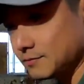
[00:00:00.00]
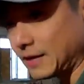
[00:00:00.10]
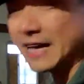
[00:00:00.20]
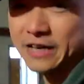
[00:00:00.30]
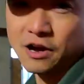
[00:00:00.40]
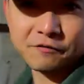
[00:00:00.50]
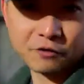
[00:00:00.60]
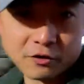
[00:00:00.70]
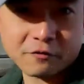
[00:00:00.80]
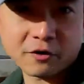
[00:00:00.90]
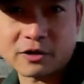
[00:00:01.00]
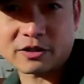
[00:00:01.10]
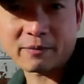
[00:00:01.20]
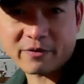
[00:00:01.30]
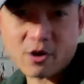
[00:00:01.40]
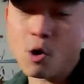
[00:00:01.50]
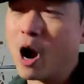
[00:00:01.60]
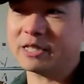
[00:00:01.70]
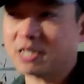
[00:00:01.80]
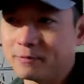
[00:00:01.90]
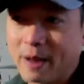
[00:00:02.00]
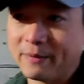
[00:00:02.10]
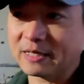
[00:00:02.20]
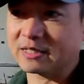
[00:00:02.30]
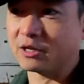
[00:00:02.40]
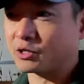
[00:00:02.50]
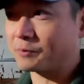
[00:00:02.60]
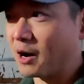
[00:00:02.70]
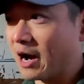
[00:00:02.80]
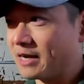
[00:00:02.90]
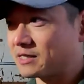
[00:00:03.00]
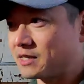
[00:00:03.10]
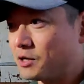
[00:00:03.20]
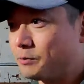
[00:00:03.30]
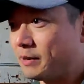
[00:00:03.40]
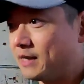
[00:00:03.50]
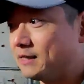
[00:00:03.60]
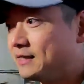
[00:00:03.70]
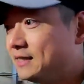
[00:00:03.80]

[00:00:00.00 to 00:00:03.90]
I don't know, for some of you watching, maybe it's no surprise to you, but